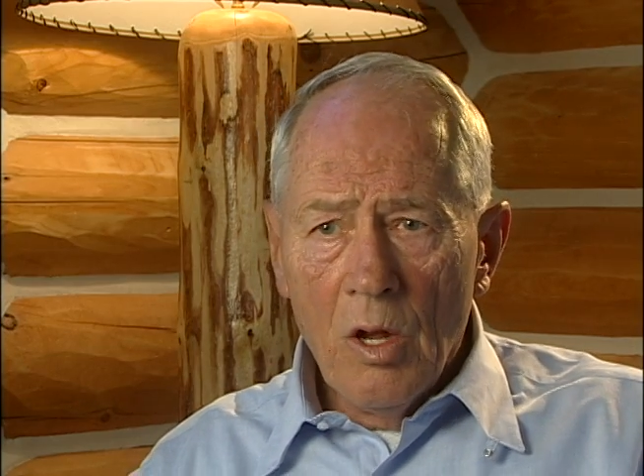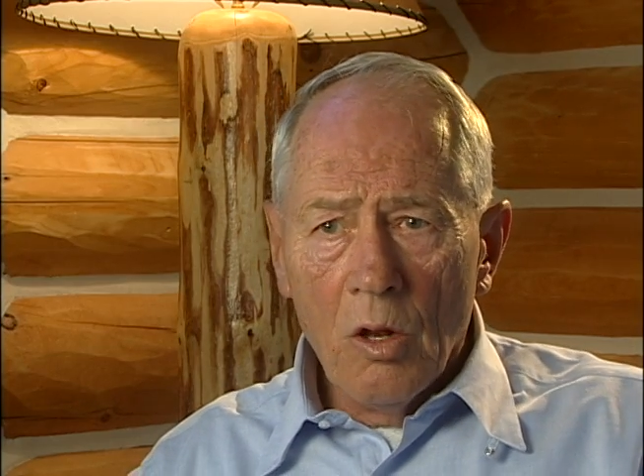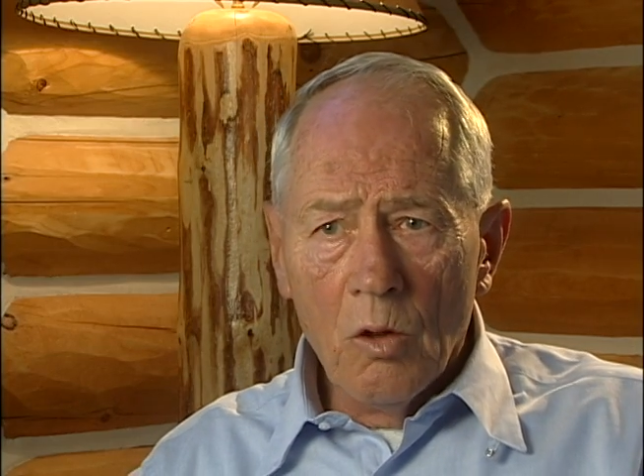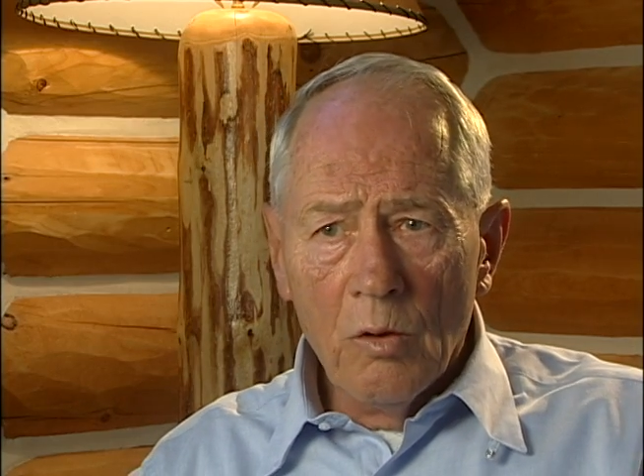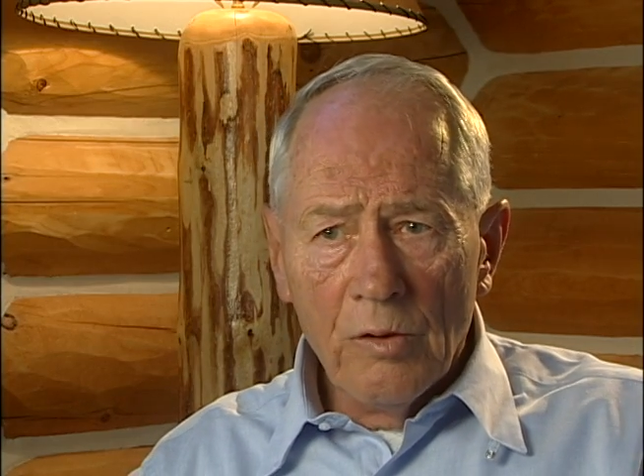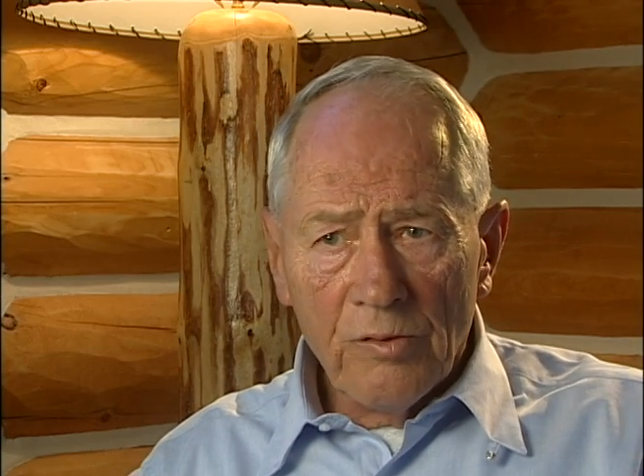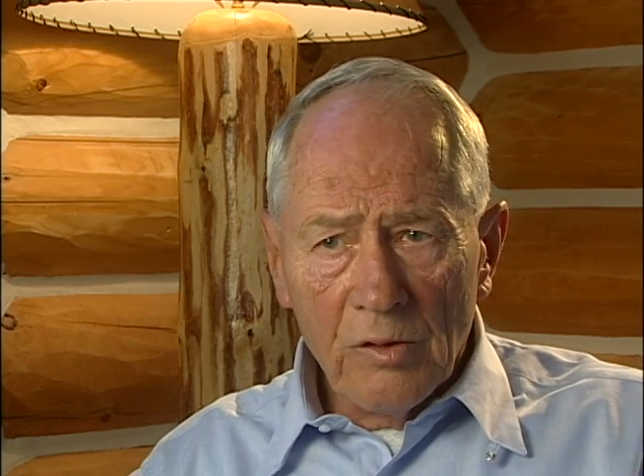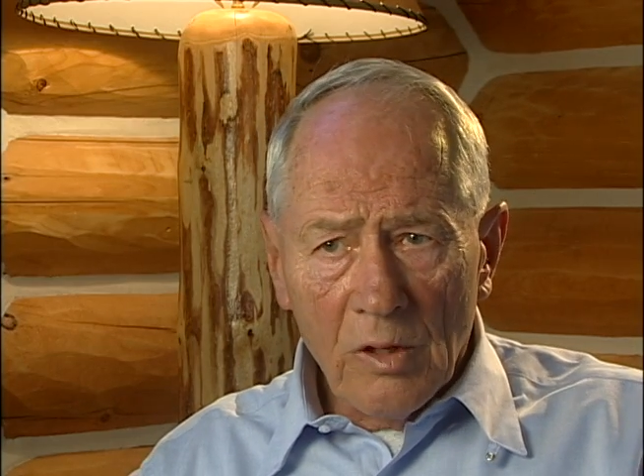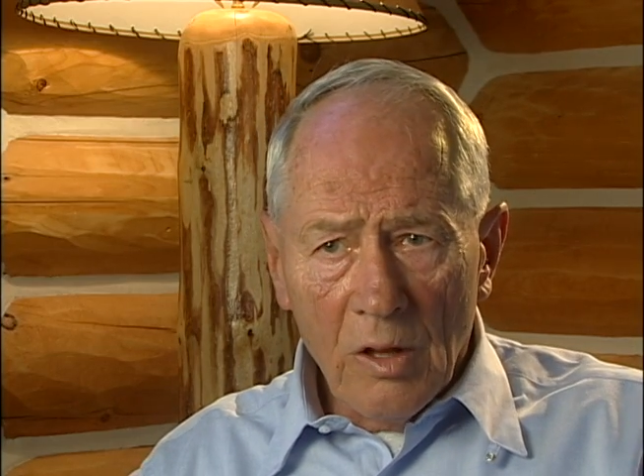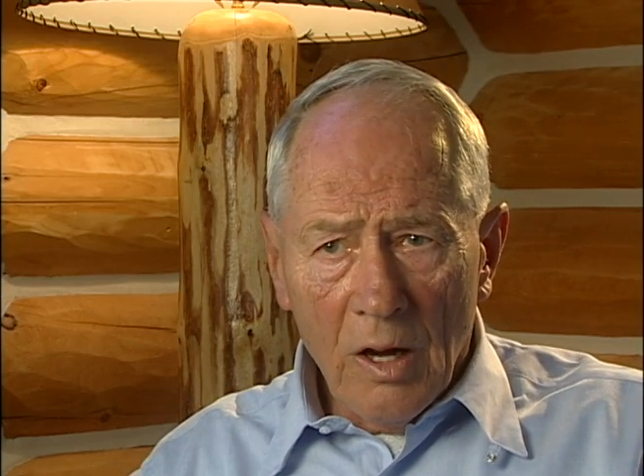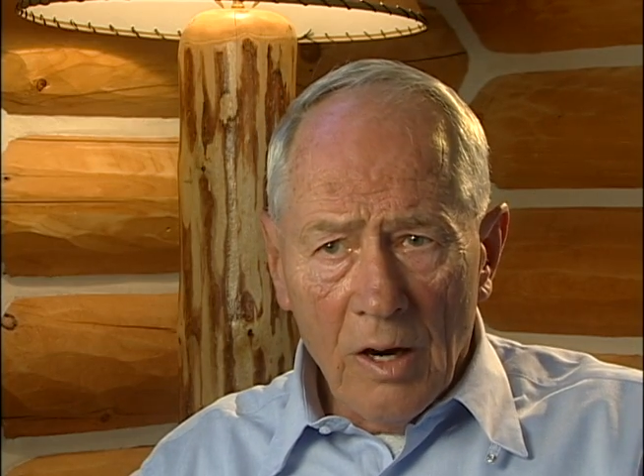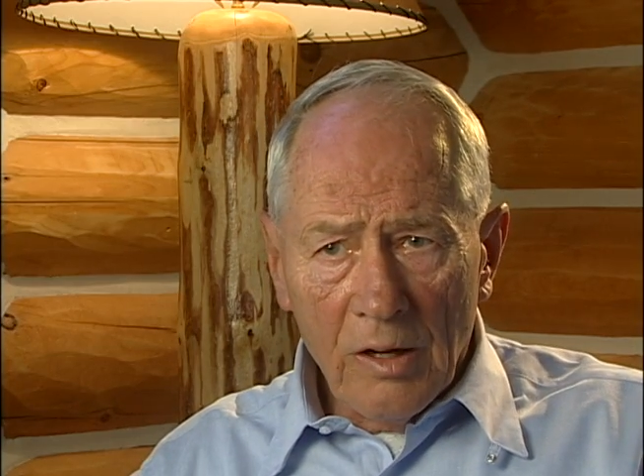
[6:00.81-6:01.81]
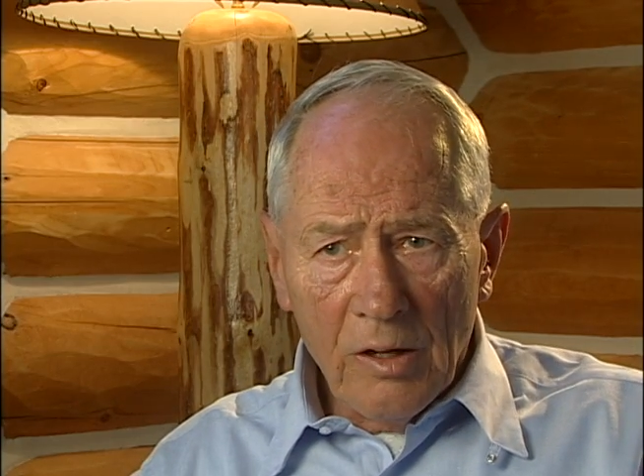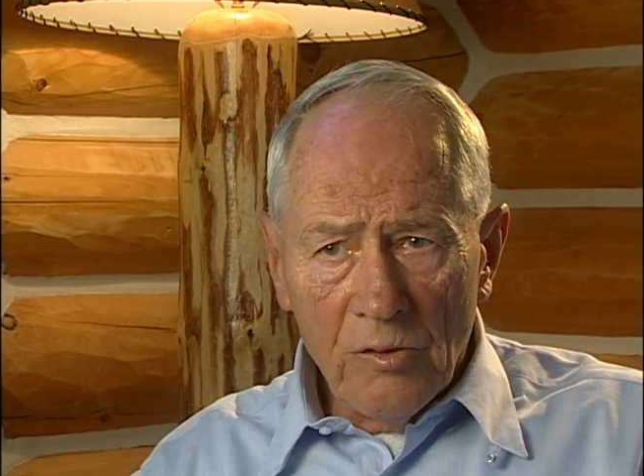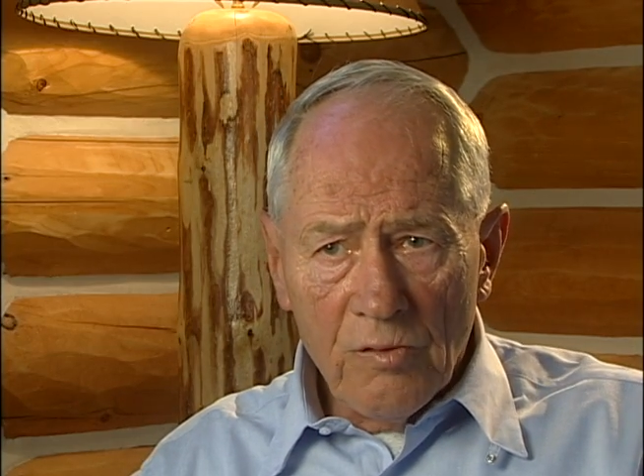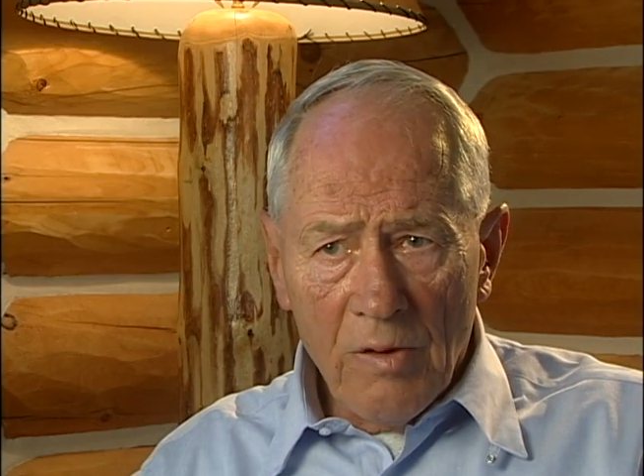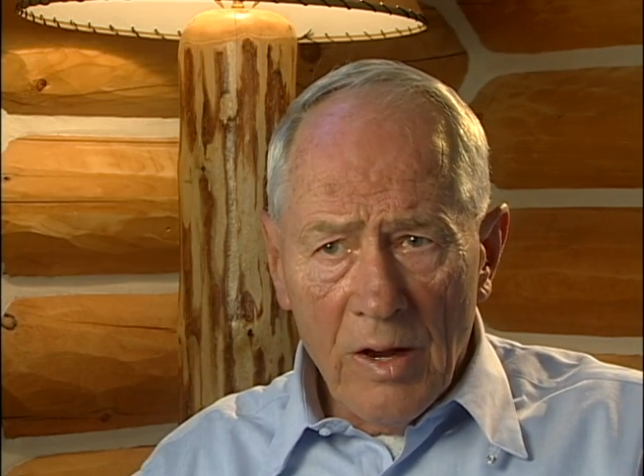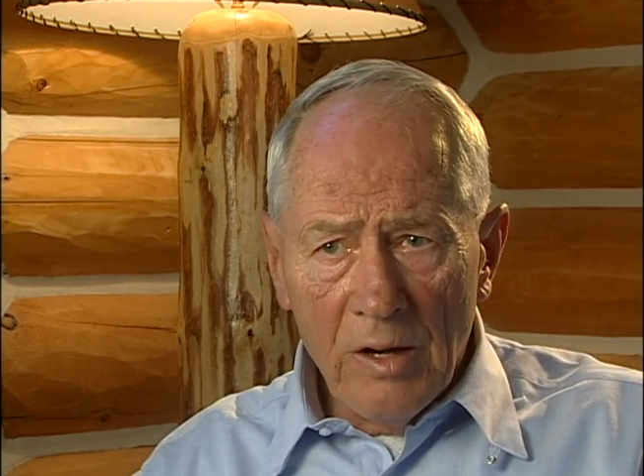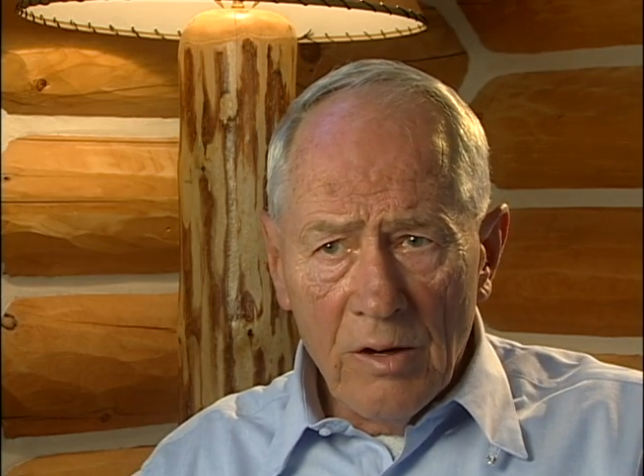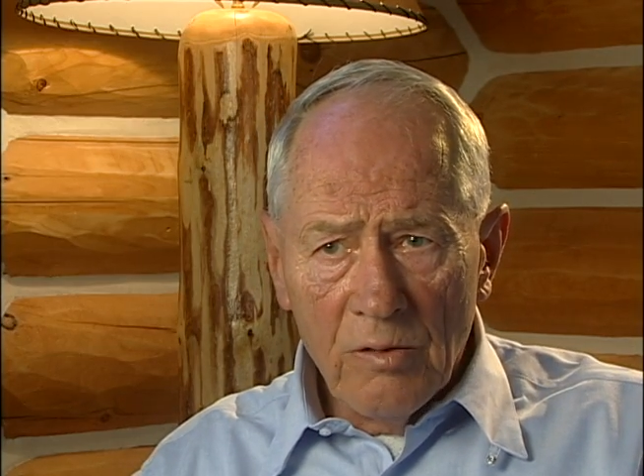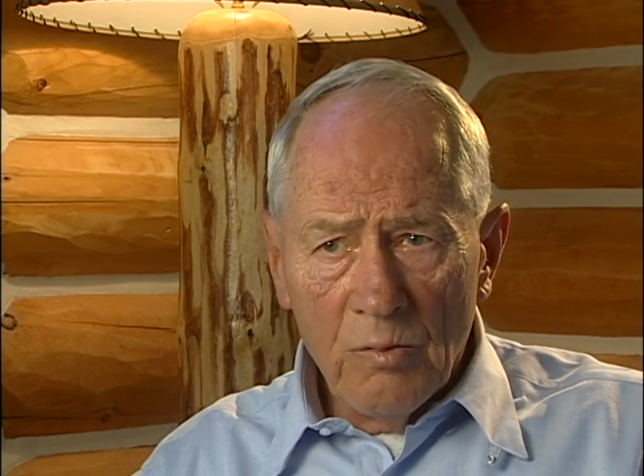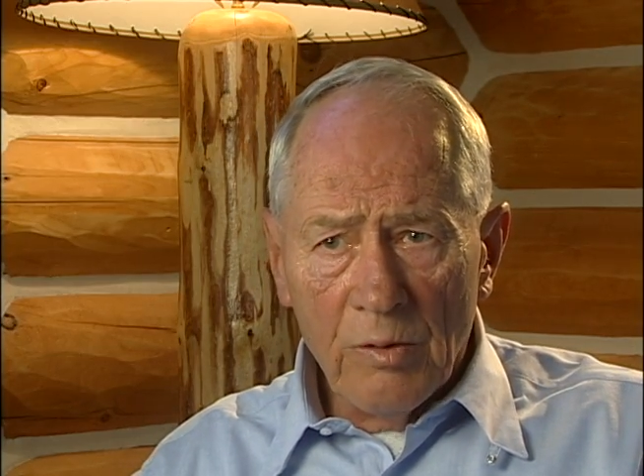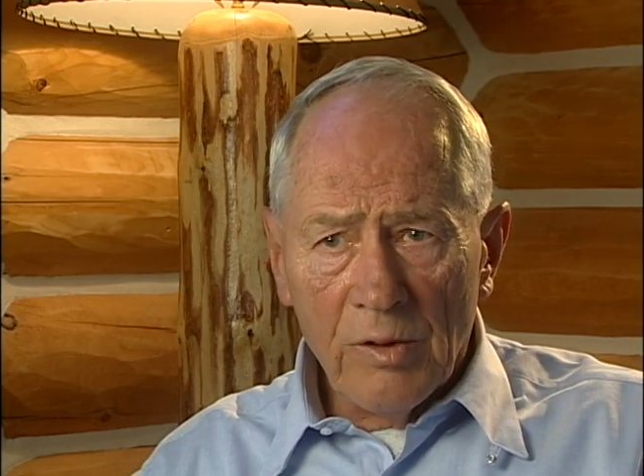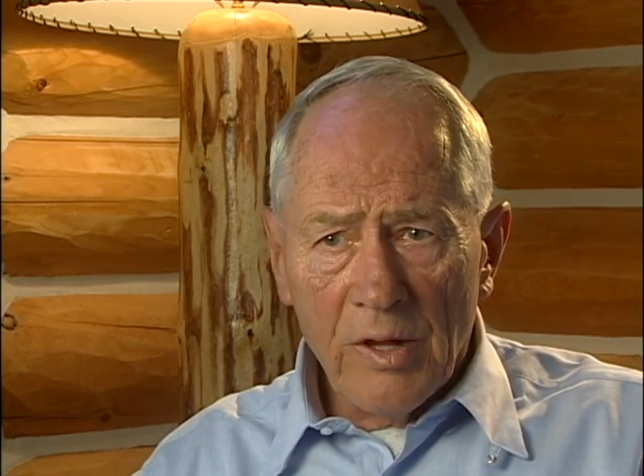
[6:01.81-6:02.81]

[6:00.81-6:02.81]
Lewis and Clark had traded with